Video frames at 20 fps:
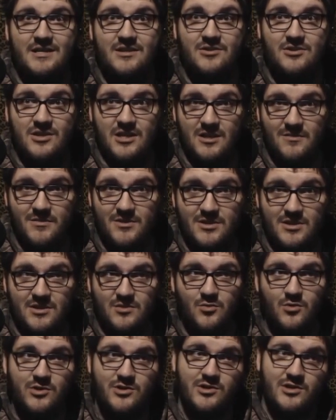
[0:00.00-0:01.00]
you're limited
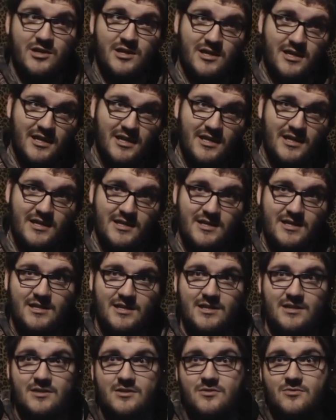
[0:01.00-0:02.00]
on what you can get,
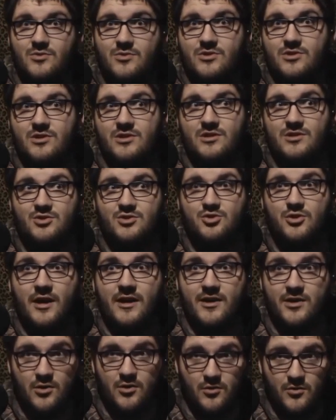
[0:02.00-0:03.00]
what you can
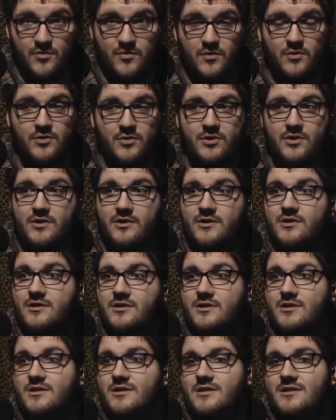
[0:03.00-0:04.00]
try to go for.